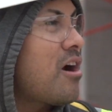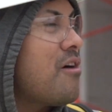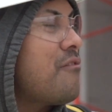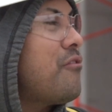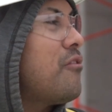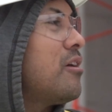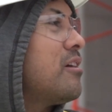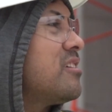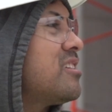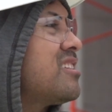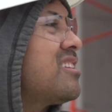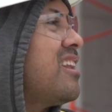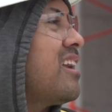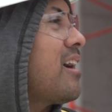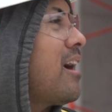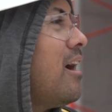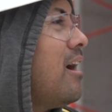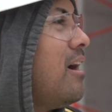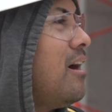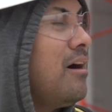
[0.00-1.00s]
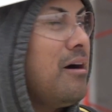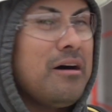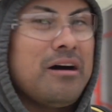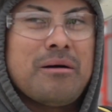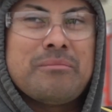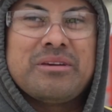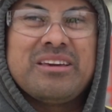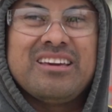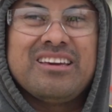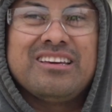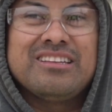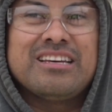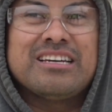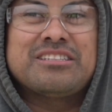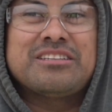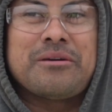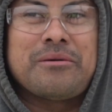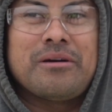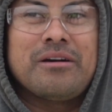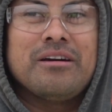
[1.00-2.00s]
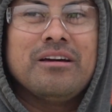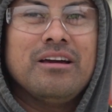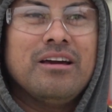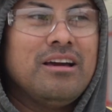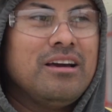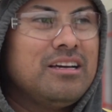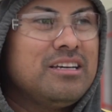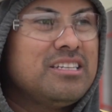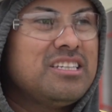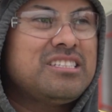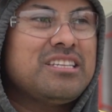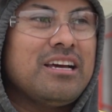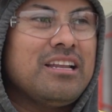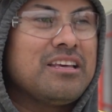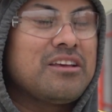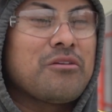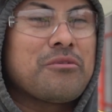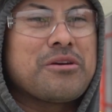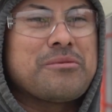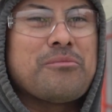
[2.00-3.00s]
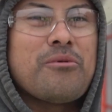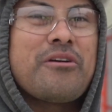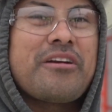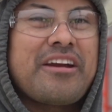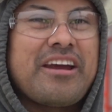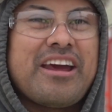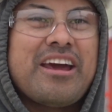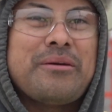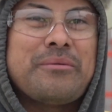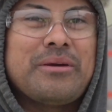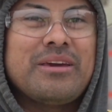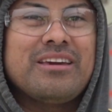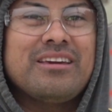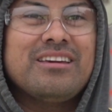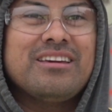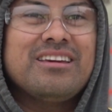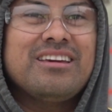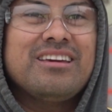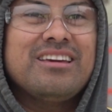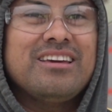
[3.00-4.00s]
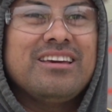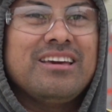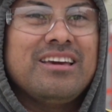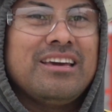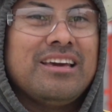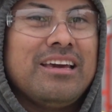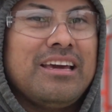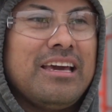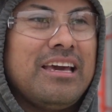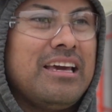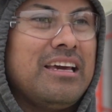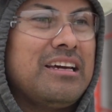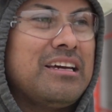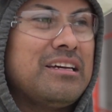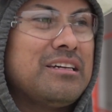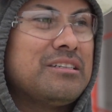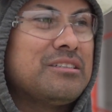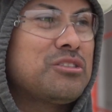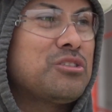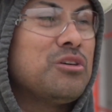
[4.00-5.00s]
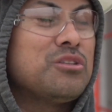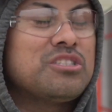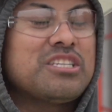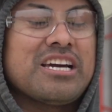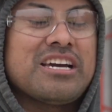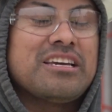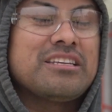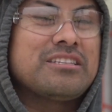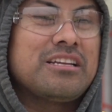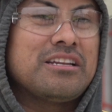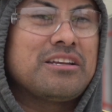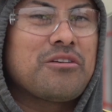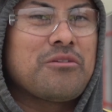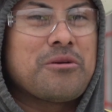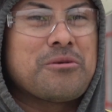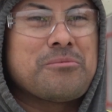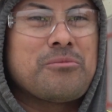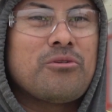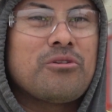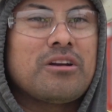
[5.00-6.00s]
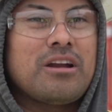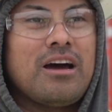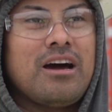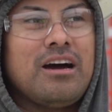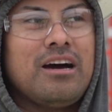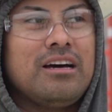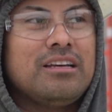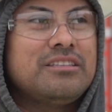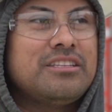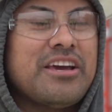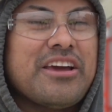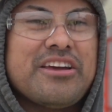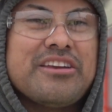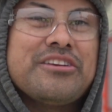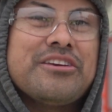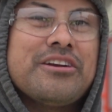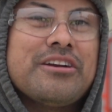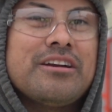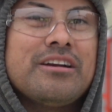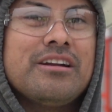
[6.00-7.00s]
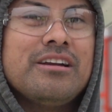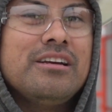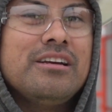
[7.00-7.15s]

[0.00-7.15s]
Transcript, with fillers: scuffle It's like, uh, I mean, that's a, it's a little bit more heavy and sometimes a little bit more uh, danger.